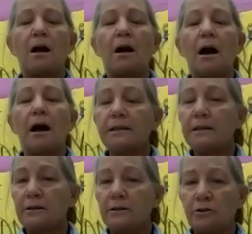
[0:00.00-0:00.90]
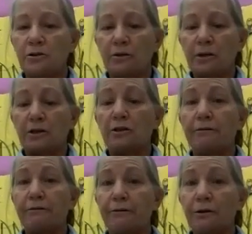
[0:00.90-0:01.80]
I didn't do this the
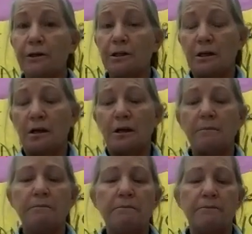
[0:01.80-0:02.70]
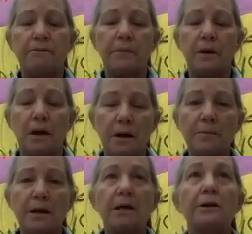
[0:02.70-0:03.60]
first time. I
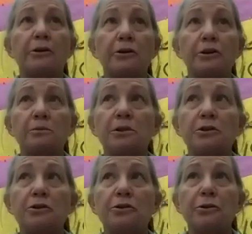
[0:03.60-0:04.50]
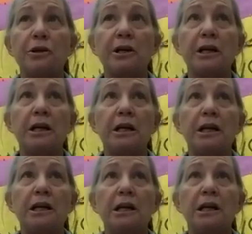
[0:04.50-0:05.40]
made a Christmas
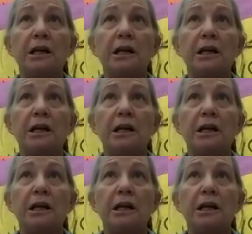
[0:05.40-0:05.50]
tree